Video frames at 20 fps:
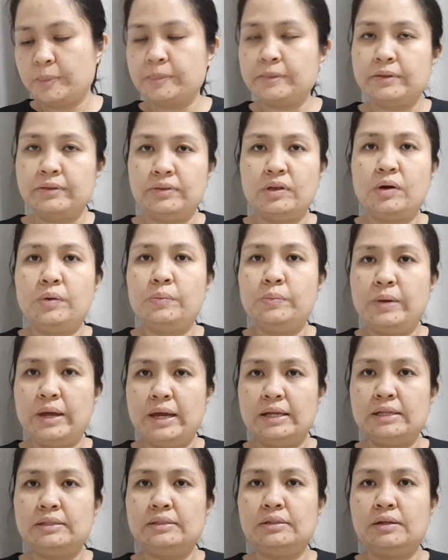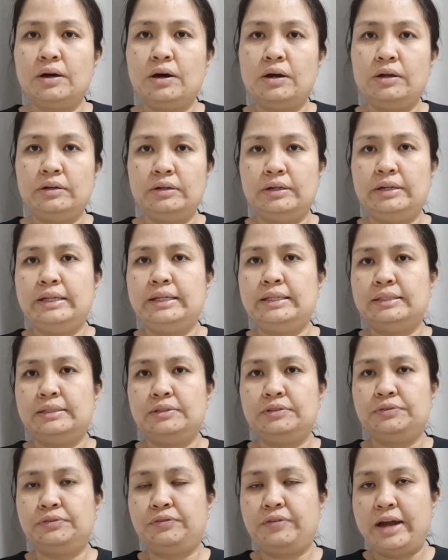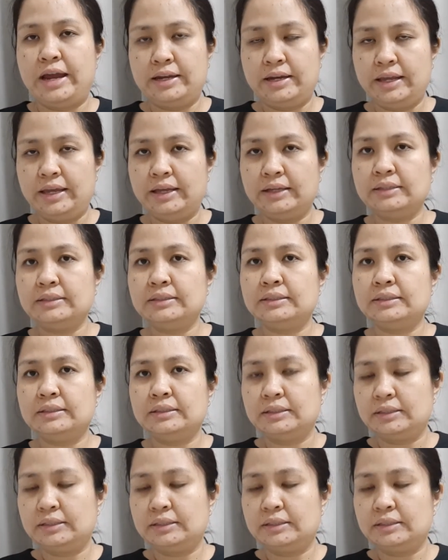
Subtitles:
So based on these findings,